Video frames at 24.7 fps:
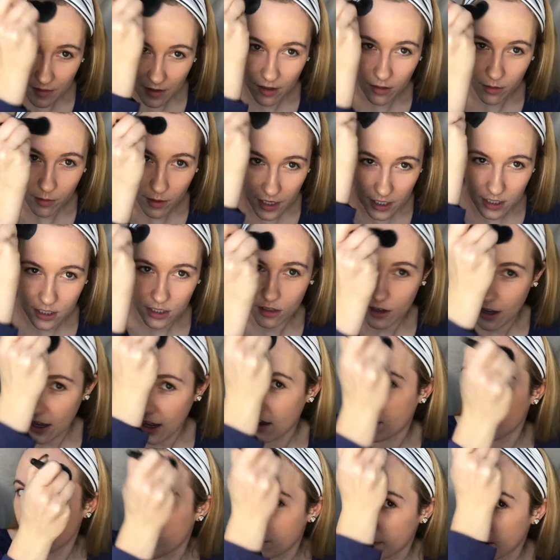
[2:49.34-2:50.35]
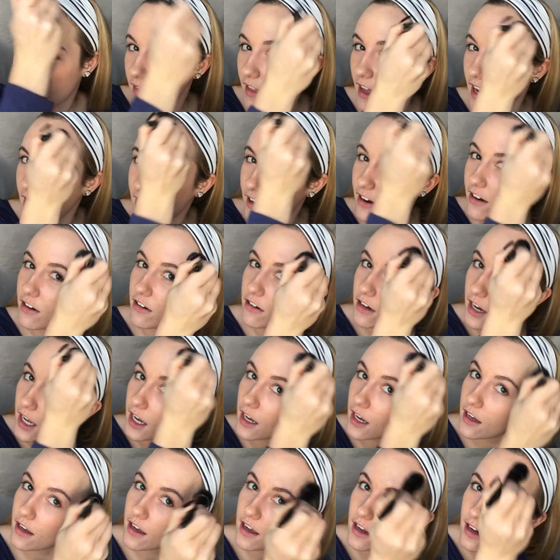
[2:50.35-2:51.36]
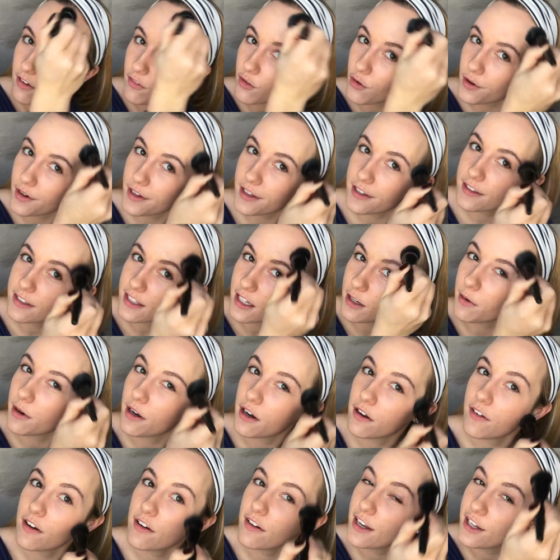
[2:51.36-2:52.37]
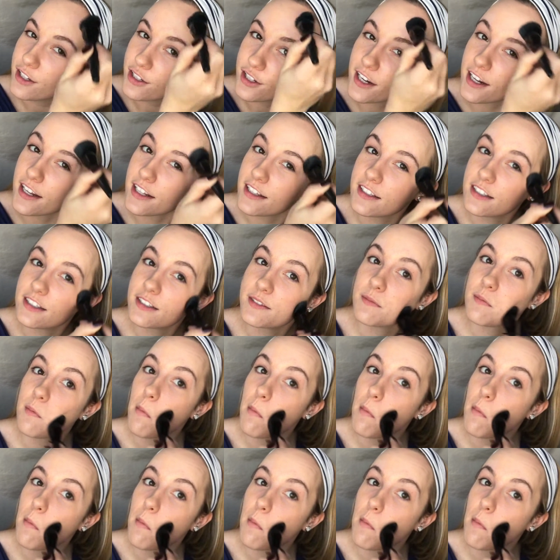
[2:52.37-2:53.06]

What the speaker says: otherwise you'll have a big line on your neck and everyone can see where your foundation ends.